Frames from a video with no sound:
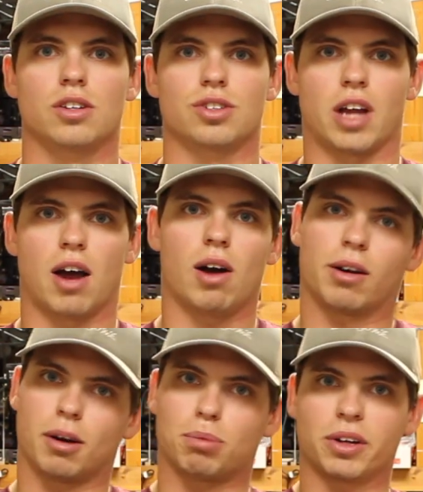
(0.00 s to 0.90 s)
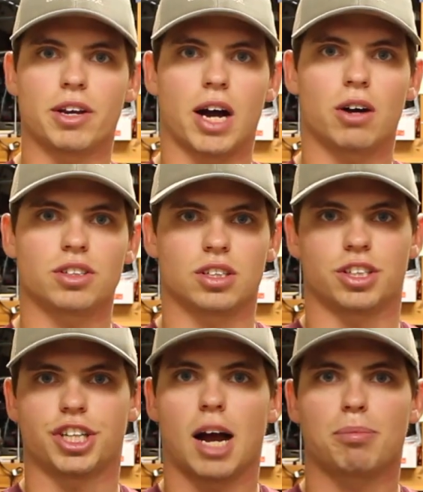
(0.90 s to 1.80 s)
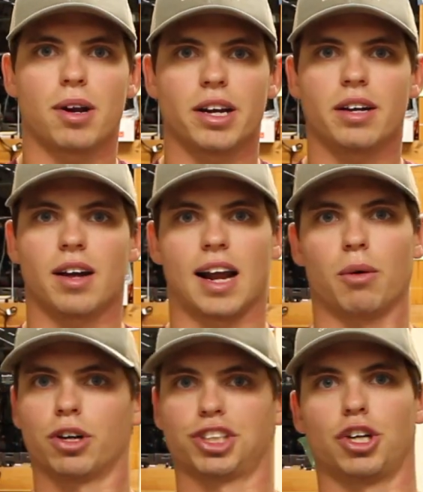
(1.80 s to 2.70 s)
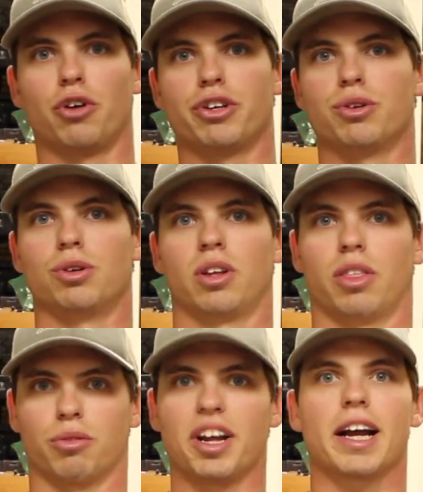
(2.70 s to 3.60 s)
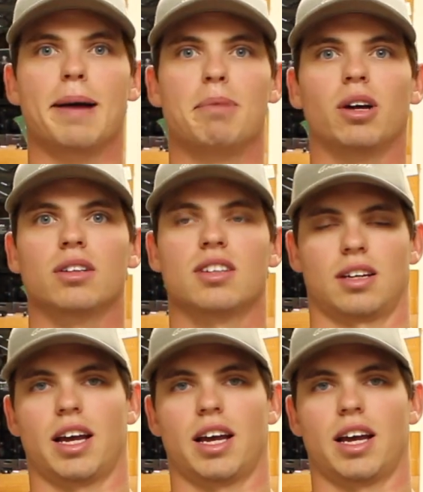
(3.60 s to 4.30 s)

So now I want to bring you out to the shop area and I want to show you the rig I built